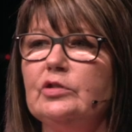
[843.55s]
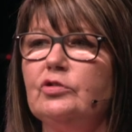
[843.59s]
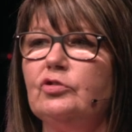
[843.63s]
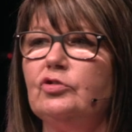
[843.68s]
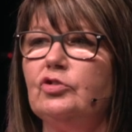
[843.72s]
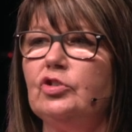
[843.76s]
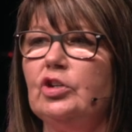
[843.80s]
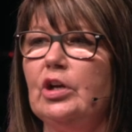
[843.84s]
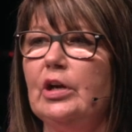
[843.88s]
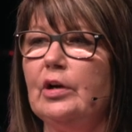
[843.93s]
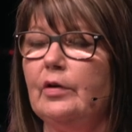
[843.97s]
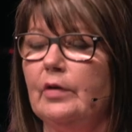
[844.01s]

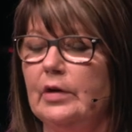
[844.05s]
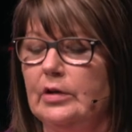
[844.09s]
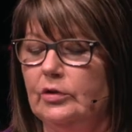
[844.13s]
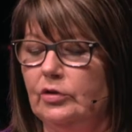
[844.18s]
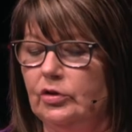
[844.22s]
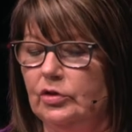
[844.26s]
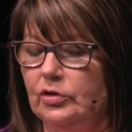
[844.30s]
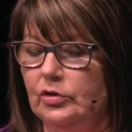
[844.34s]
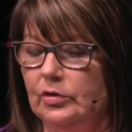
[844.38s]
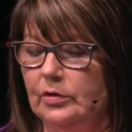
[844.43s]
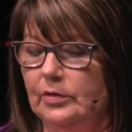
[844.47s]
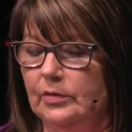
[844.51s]

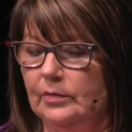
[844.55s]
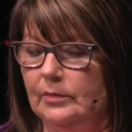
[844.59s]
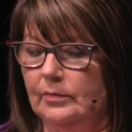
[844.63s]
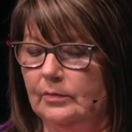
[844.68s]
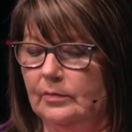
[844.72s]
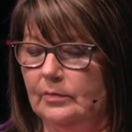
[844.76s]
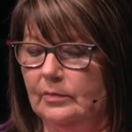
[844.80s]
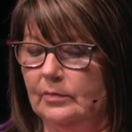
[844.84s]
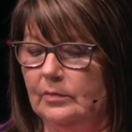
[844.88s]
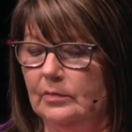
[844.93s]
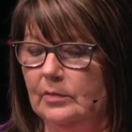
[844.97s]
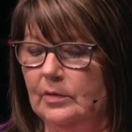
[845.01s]
cherished.
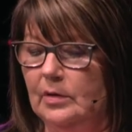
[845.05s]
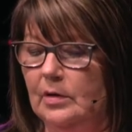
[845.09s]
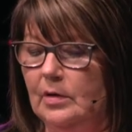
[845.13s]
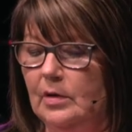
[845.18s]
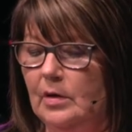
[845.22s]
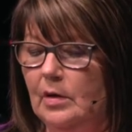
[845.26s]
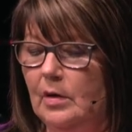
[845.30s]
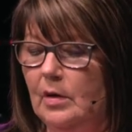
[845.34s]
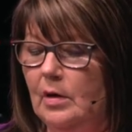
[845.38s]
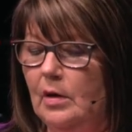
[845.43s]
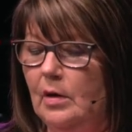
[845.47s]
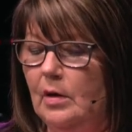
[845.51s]

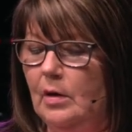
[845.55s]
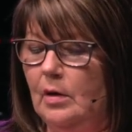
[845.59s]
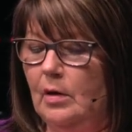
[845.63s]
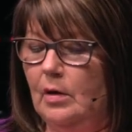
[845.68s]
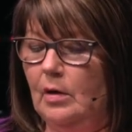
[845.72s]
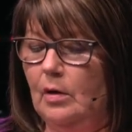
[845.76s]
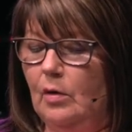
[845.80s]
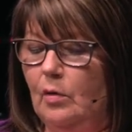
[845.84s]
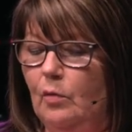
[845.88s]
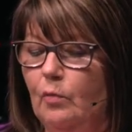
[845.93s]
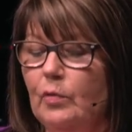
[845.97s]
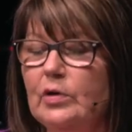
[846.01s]

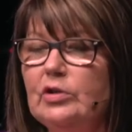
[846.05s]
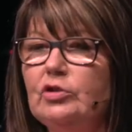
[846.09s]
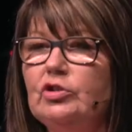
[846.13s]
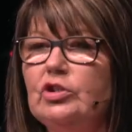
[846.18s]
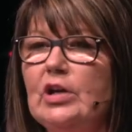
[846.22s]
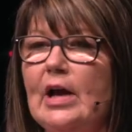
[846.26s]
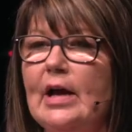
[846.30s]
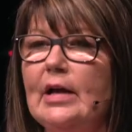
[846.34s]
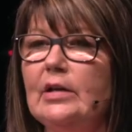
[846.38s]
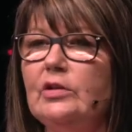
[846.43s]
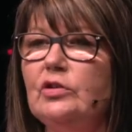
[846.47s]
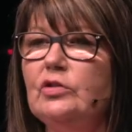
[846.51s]
When
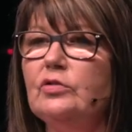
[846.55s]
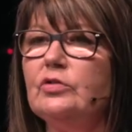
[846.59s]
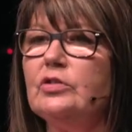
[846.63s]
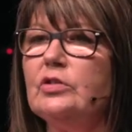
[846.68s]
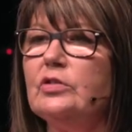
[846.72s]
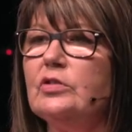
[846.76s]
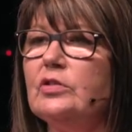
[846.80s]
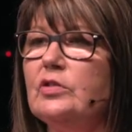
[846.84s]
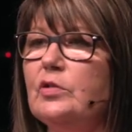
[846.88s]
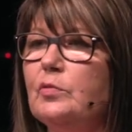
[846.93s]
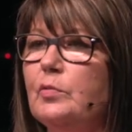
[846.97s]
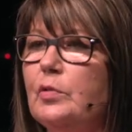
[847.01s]
John
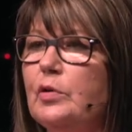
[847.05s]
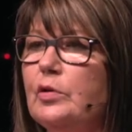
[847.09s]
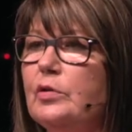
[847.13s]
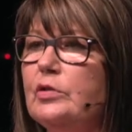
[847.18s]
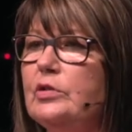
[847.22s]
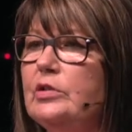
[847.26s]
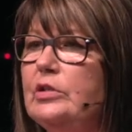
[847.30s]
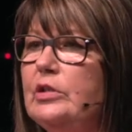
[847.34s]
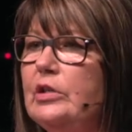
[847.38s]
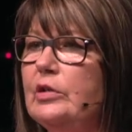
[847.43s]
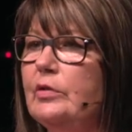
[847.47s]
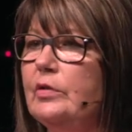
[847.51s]
uses the word
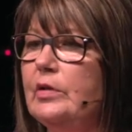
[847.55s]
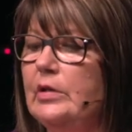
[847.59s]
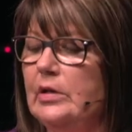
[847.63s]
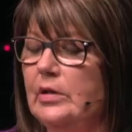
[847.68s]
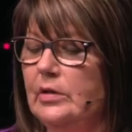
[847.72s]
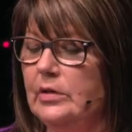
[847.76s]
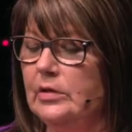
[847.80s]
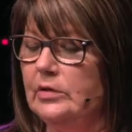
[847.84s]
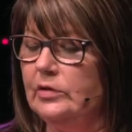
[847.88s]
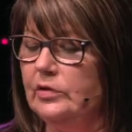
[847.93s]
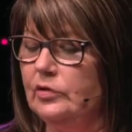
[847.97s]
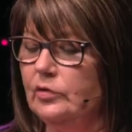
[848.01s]
dear in
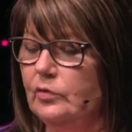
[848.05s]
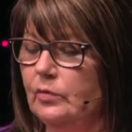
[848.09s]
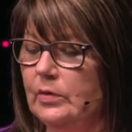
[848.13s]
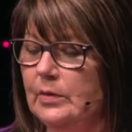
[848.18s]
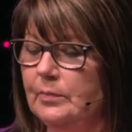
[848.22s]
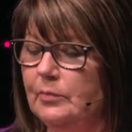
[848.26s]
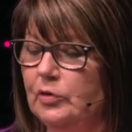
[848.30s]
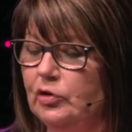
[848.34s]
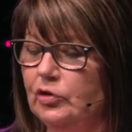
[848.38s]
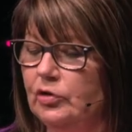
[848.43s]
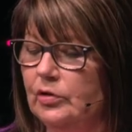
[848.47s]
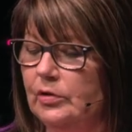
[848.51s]
this
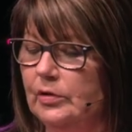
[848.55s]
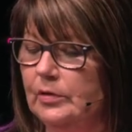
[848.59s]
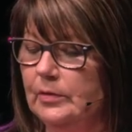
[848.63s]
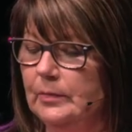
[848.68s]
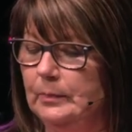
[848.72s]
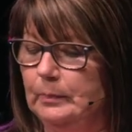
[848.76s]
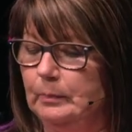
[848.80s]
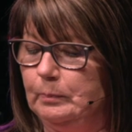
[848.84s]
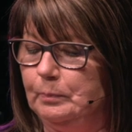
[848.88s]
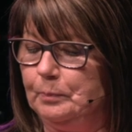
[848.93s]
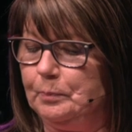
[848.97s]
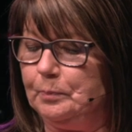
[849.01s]
scripture,
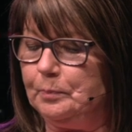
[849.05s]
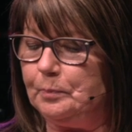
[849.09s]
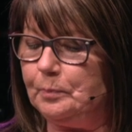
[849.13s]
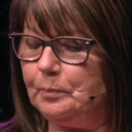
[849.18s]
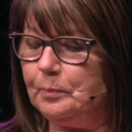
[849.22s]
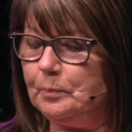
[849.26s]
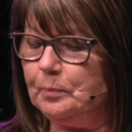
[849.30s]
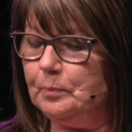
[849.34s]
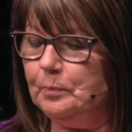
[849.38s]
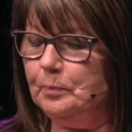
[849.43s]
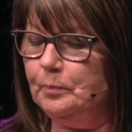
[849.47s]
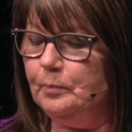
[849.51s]

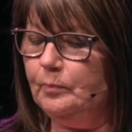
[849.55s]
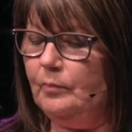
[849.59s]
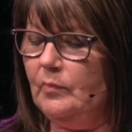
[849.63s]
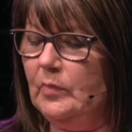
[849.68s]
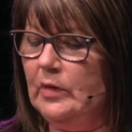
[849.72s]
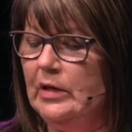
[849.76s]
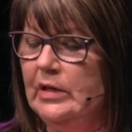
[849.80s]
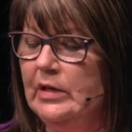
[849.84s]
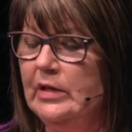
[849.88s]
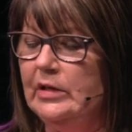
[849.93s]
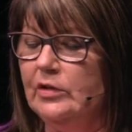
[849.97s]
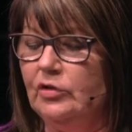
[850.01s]

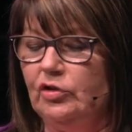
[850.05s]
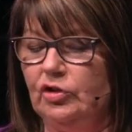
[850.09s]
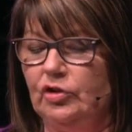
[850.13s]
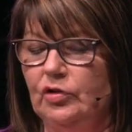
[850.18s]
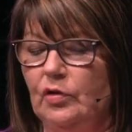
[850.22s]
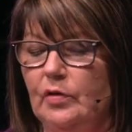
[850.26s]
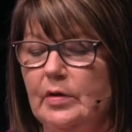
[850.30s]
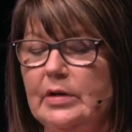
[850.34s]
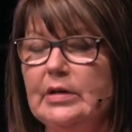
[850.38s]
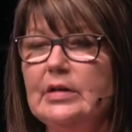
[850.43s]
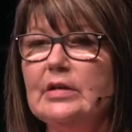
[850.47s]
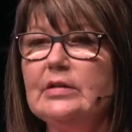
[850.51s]
he is
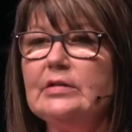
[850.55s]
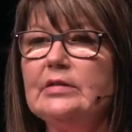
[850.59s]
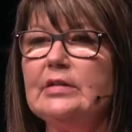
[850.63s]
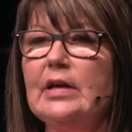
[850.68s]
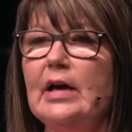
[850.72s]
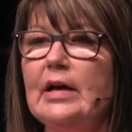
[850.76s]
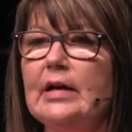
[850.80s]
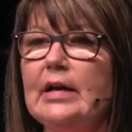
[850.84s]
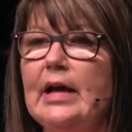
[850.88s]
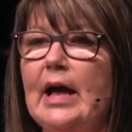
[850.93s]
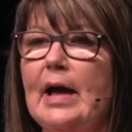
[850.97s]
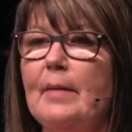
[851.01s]
showing us
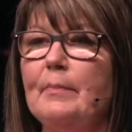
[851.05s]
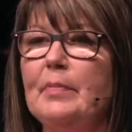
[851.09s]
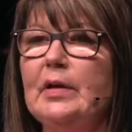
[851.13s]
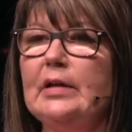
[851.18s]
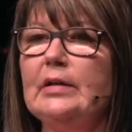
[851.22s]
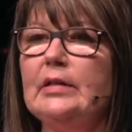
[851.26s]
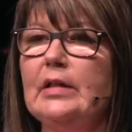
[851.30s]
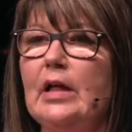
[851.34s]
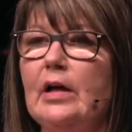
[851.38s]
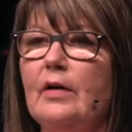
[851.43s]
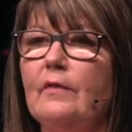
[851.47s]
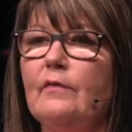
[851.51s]
agape
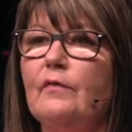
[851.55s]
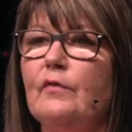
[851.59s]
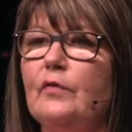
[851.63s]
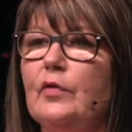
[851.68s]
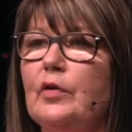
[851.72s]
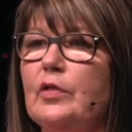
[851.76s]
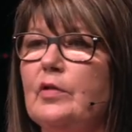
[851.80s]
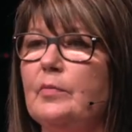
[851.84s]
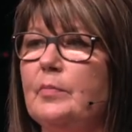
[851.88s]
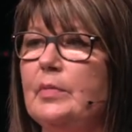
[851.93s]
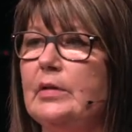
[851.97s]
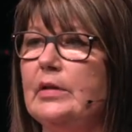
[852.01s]
love for
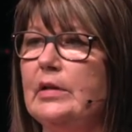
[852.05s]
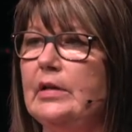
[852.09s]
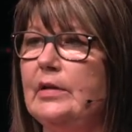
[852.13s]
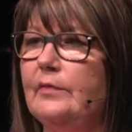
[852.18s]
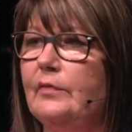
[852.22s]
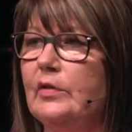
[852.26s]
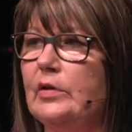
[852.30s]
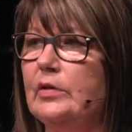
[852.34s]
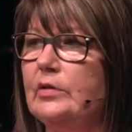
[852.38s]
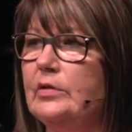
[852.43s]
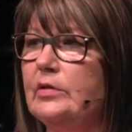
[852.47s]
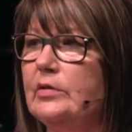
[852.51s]
the
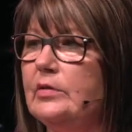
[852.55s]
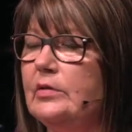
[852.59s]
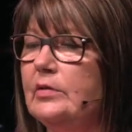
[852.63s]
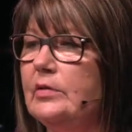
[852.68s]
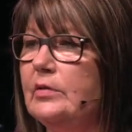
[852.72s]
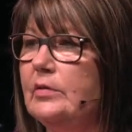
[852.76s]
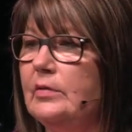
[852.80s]
believers.